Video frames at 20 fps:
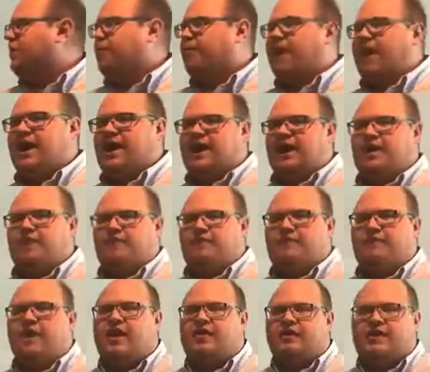By
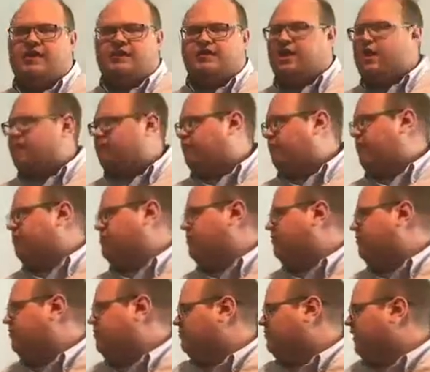validating that
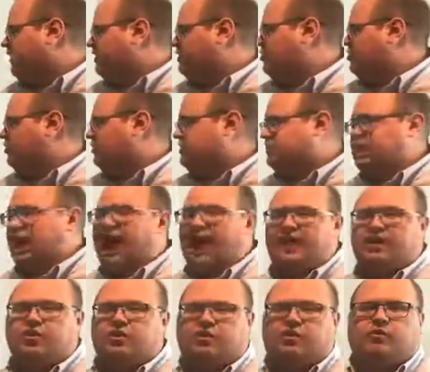information and making sure it's
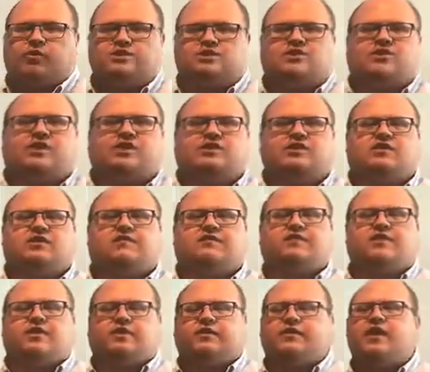accurate when it's collected in the
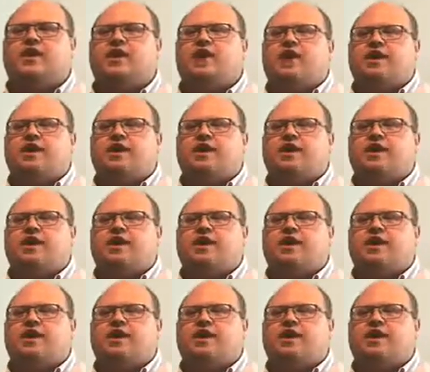field,